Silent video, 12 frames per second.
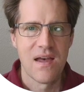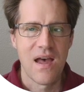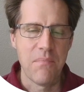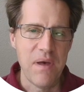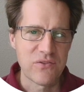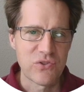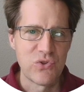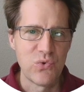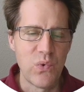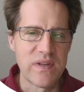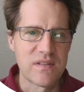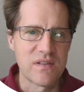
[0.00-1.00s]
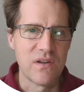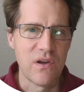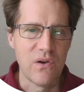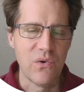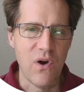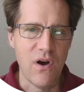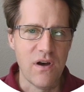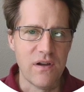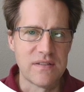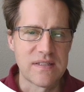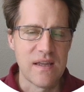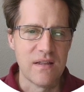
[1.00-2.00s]
About two weeks ago
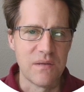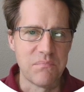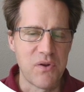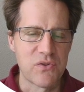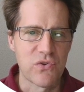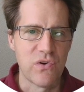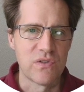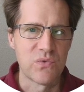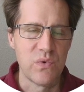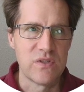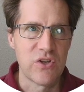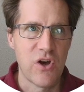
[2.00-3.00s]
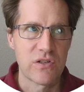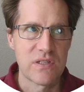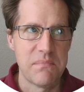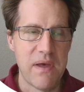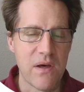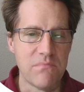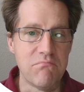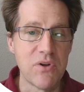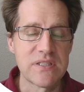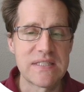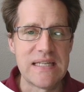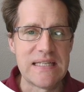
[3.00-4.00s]
on Scaling Postgres, we talked about
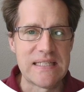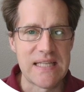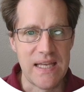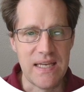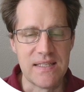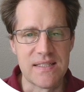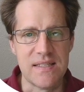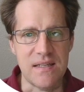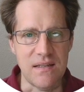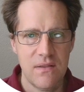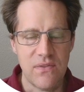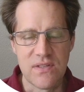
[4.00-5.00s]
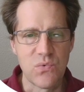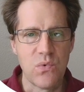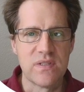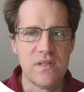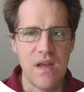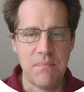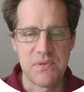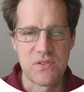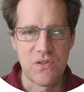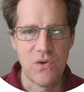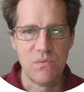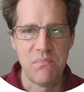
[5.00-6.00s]
multi-tenancy. This was an
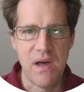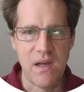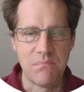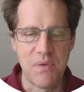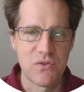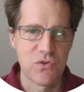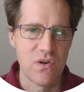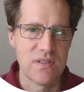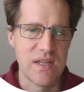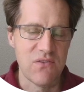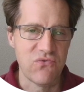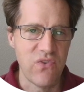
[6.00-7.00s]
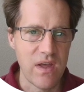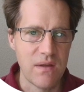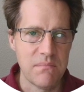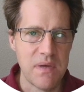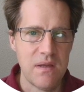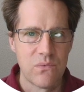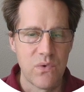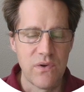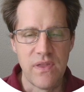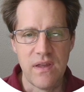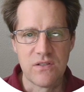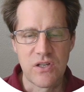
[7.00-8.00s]
episode by Postgres FM where
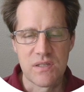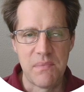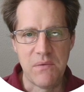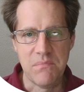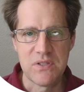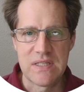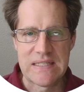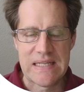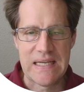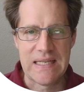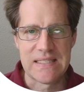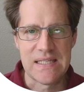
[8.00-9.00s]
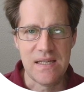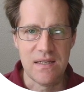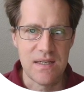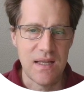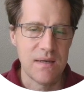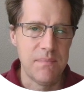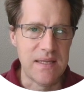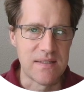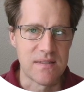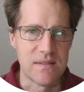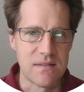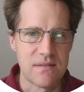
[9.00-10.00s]
they talked about multi-tenancy in
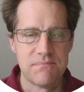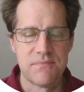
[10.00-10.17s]
databases.